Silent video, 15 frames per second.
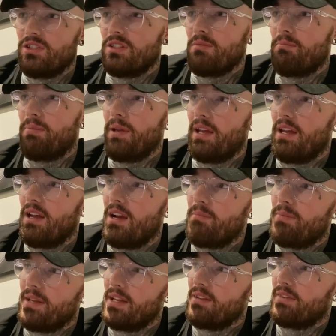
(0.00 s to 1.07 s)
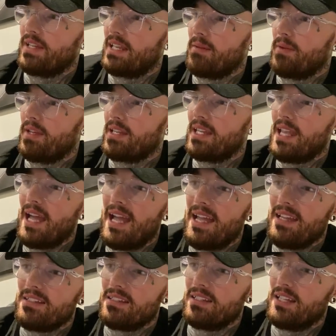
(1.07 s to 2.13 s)
a bit of a gimmick. Yeah,
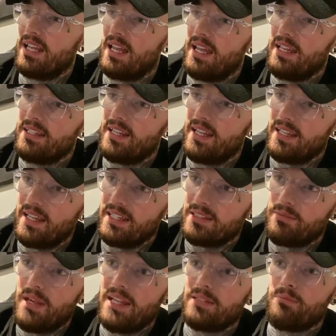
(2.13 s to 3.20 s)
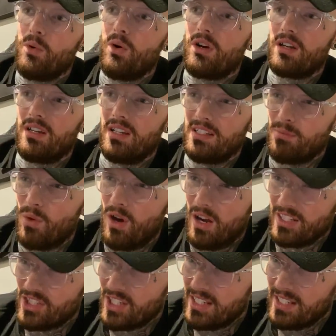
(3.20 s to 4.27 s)
it's more
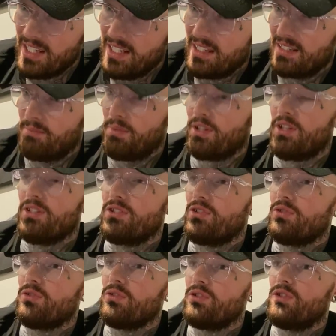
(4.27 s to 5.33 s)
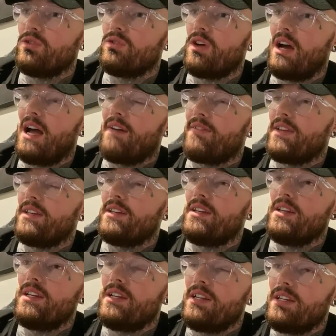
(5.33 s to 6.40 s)
hygienic because you're not having
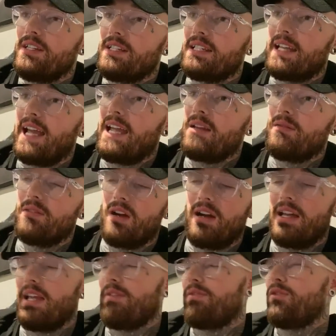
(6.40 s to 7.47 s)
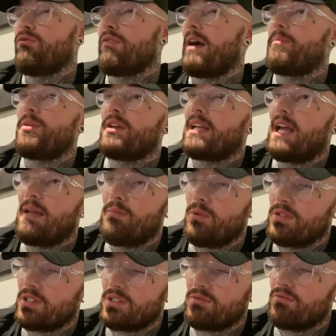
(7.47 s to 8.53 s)
like if you wrap your cable, it
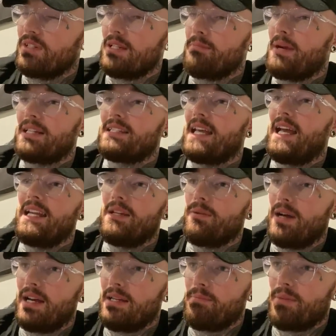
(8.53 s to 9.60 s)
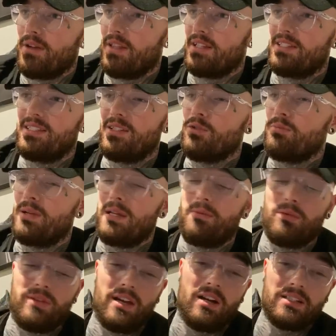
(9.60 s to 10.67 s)
doesn't really matter anyway. But there's still
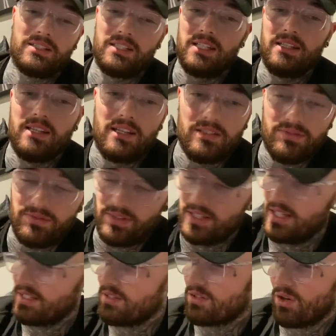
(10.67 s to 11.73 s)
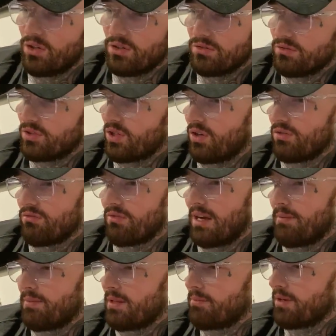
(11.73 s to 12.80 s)
people that I see that fucking don't
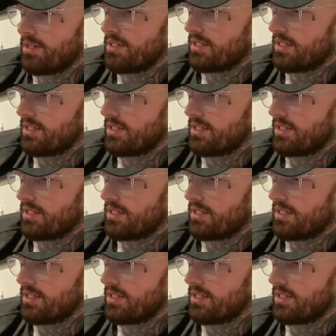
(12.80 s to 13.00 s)
wrap their bloody